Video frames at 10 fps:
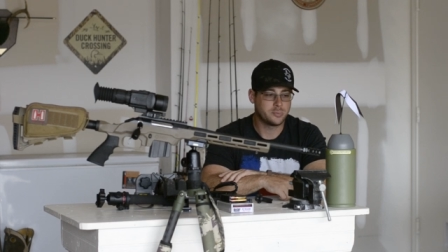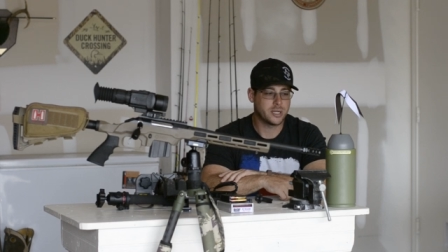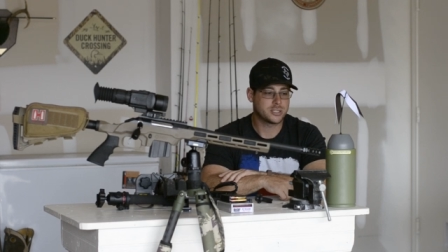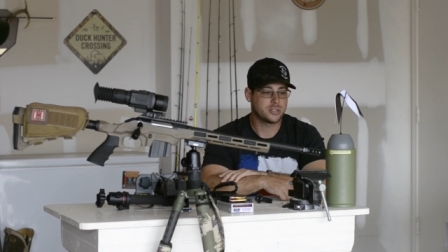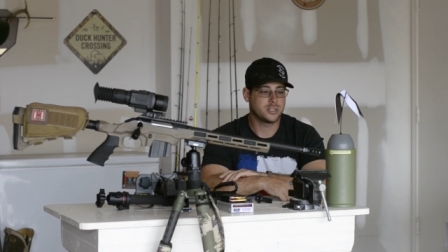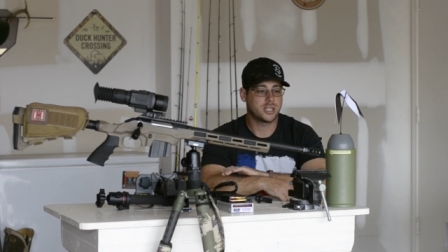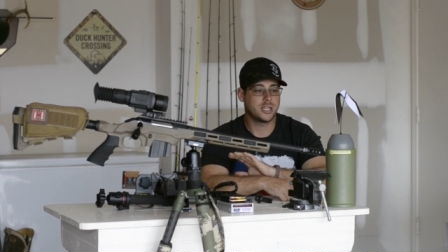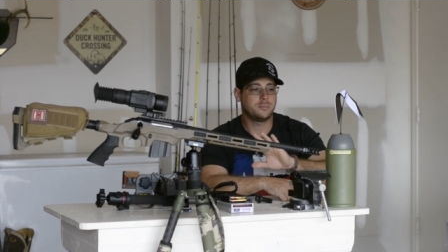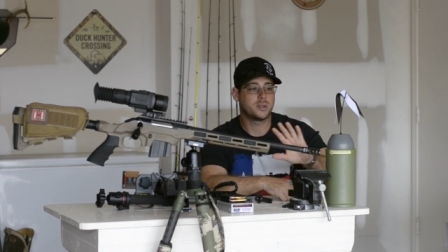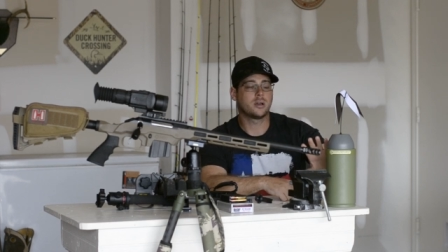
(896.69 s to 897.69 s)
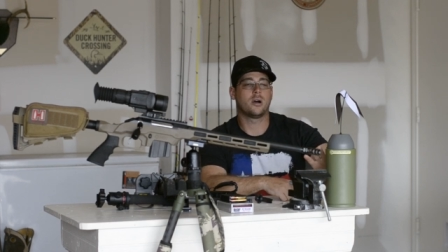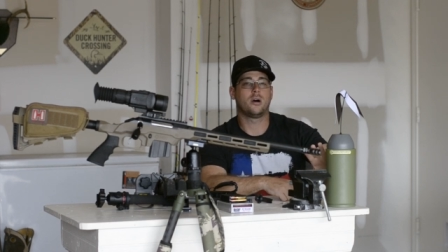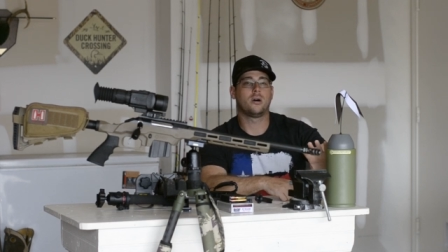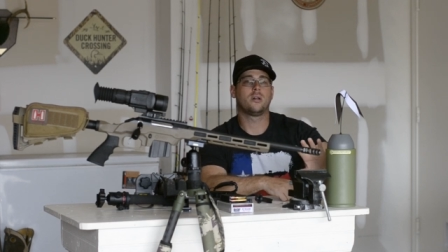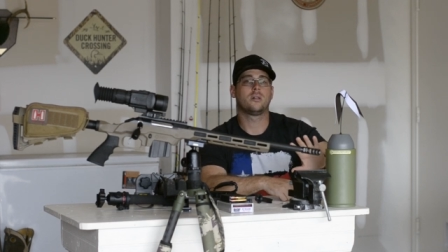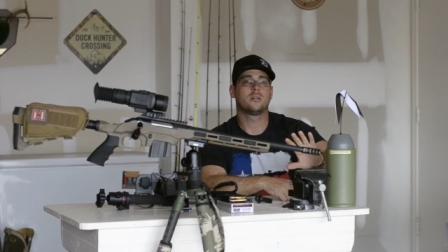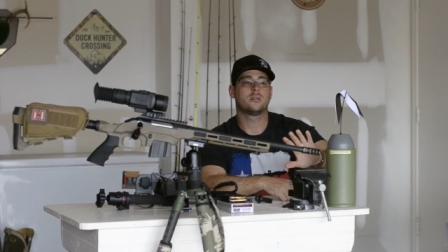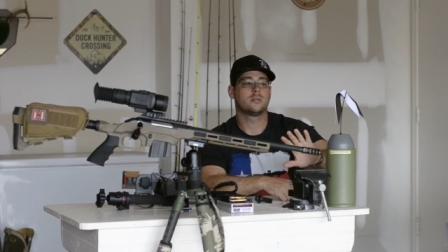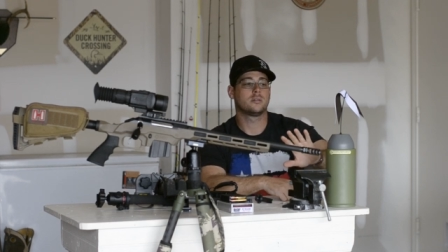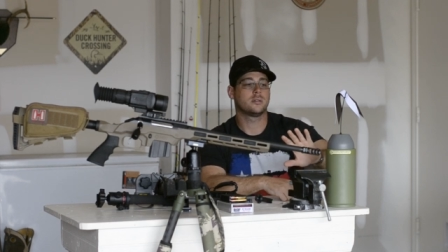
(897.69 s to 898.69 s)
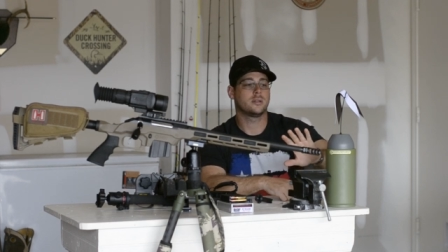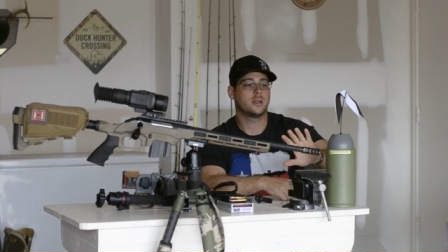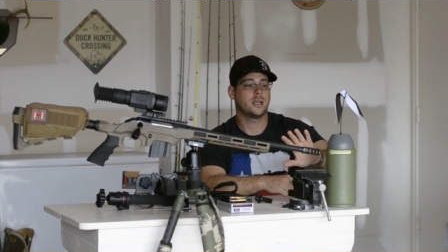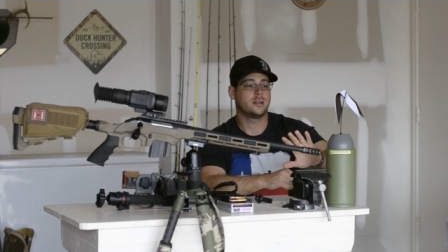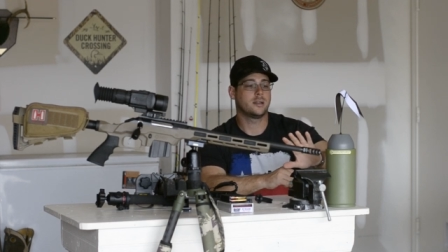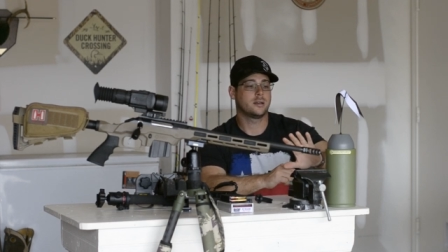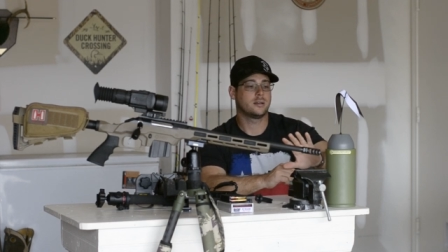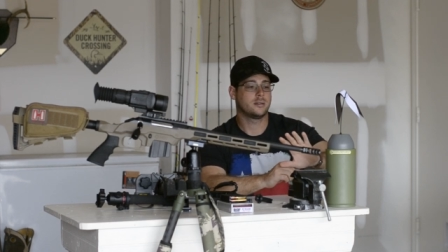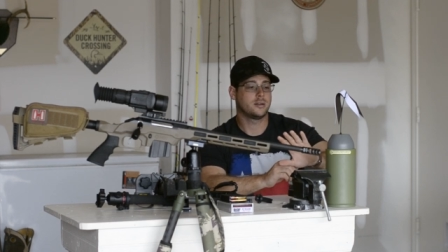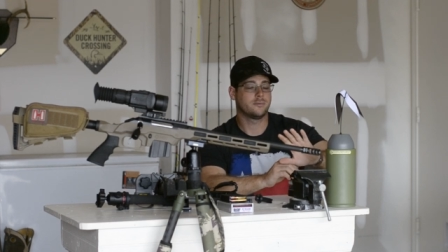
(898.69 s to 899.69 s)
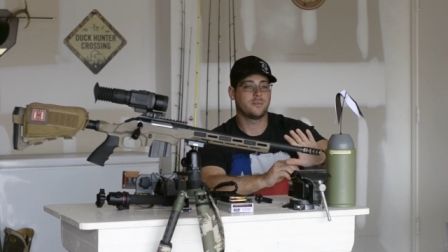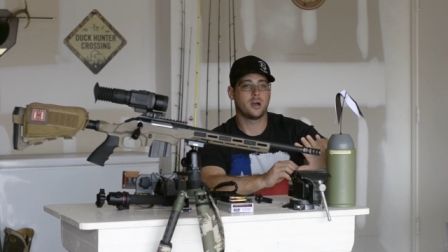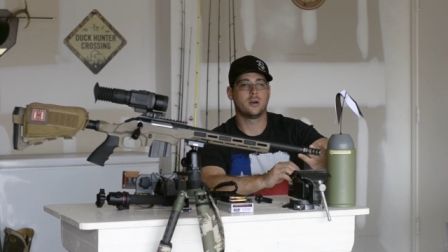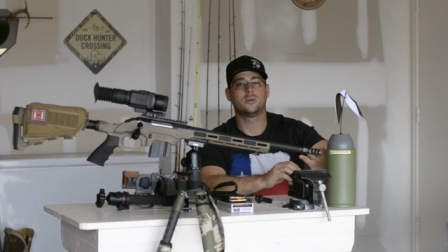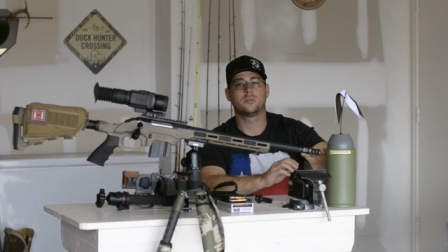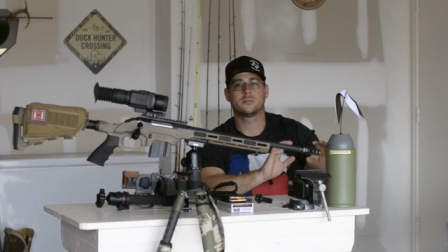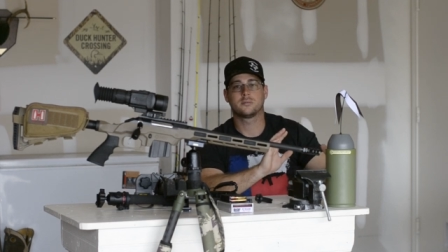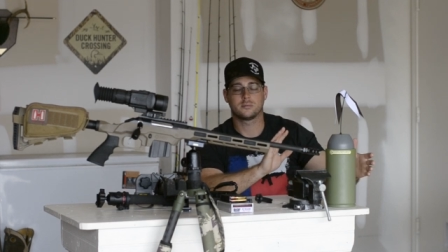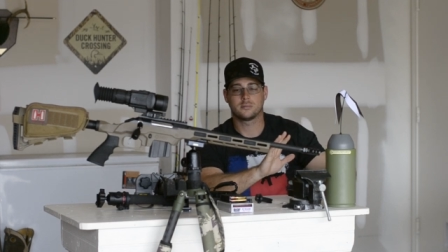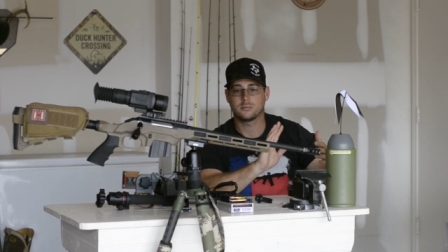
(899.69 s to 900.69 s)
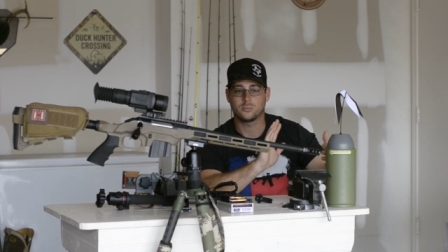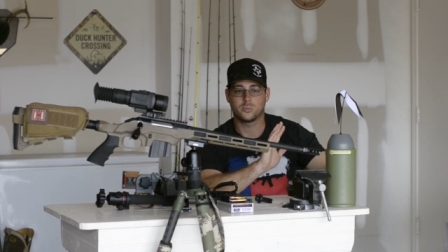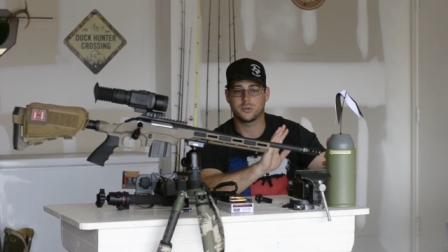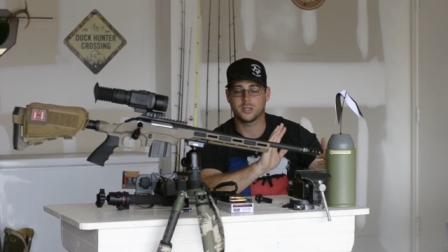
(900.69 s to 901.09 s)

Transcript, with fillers: So just make sure you keep the call and uh, your phone